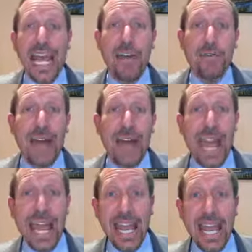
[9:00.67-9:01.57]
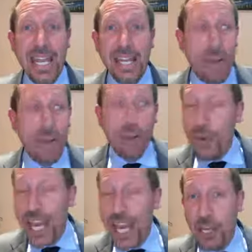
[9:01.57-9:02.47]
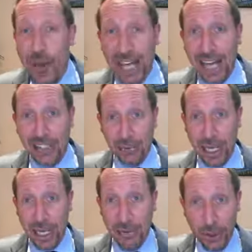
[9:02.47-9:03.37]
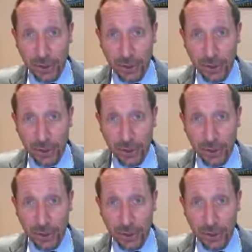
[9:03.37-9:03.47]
if a if you hear your house is being